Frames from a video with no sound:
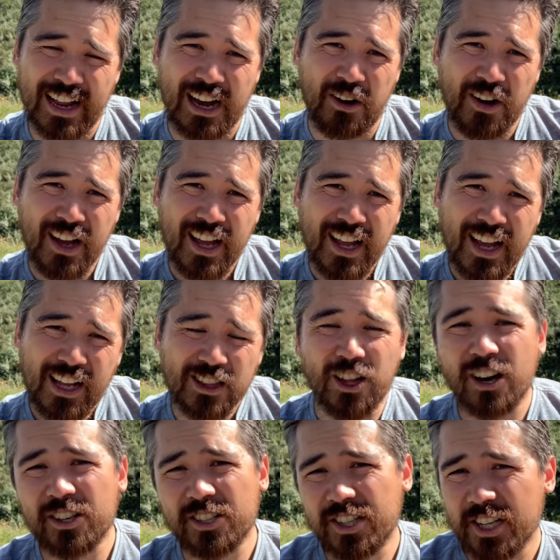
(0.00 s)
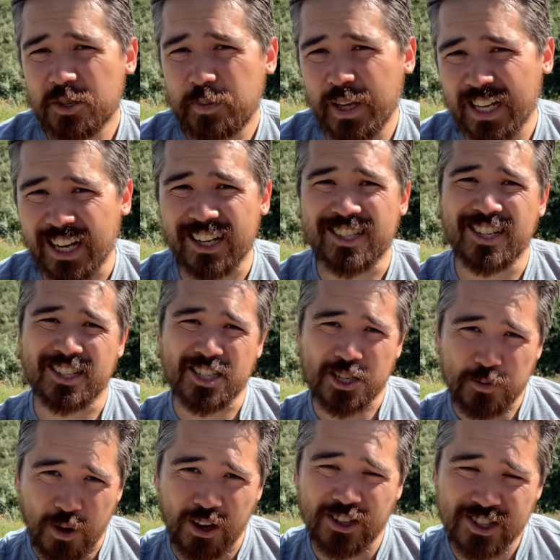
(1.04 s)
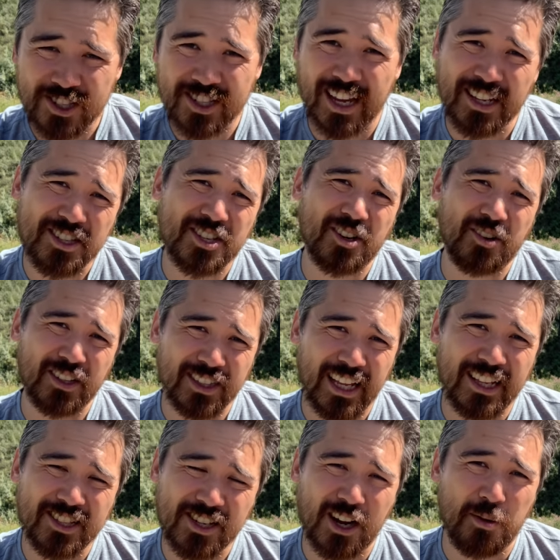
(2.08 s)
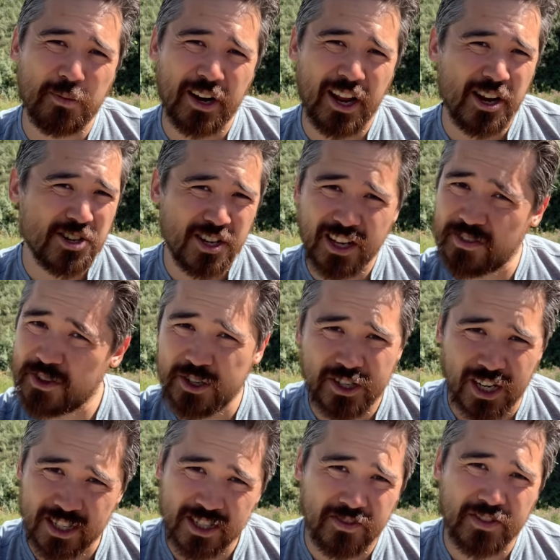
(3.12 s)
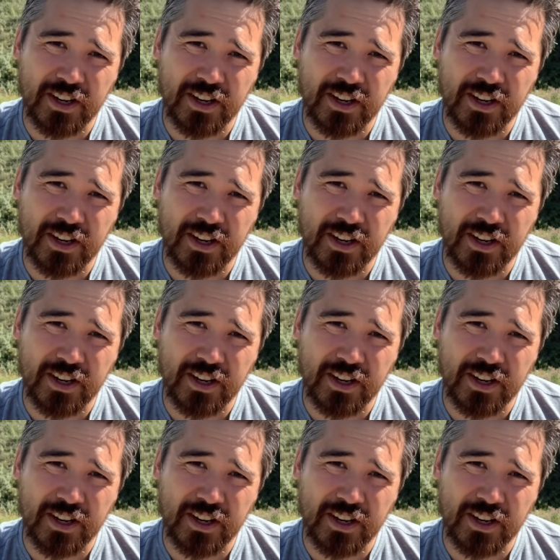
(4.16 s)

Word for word: Now, largely it's because its small sensor and lens combination gives you tons